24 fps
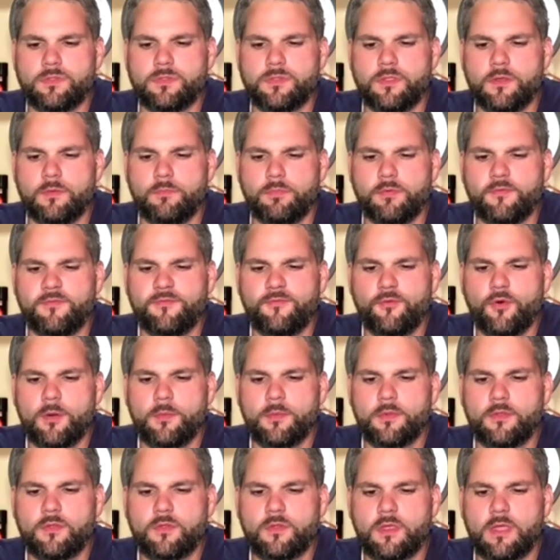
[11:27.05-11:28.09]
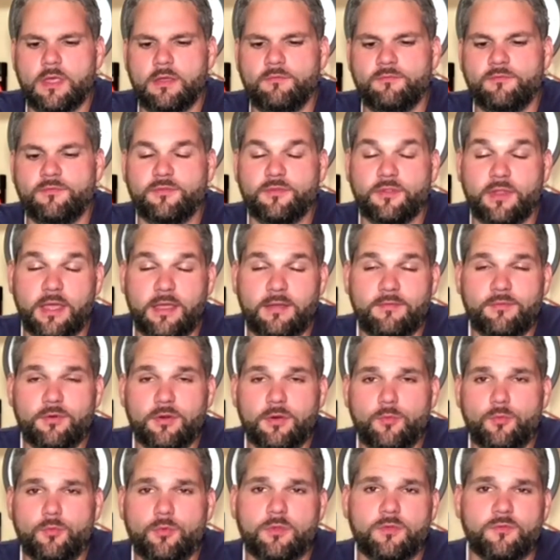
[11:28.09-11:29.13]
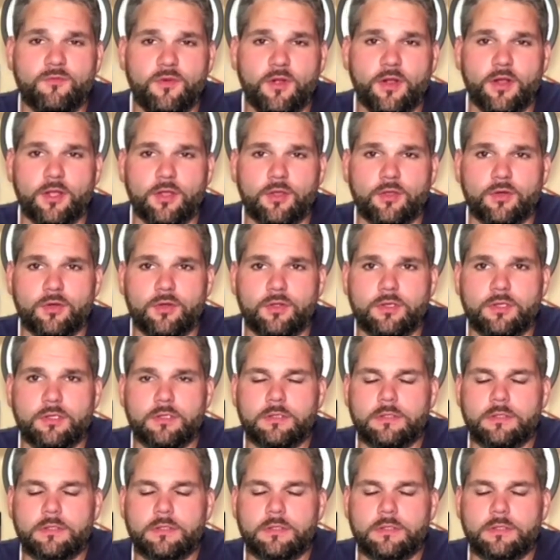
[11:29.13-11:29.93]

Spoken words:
the performance in flavor was very good.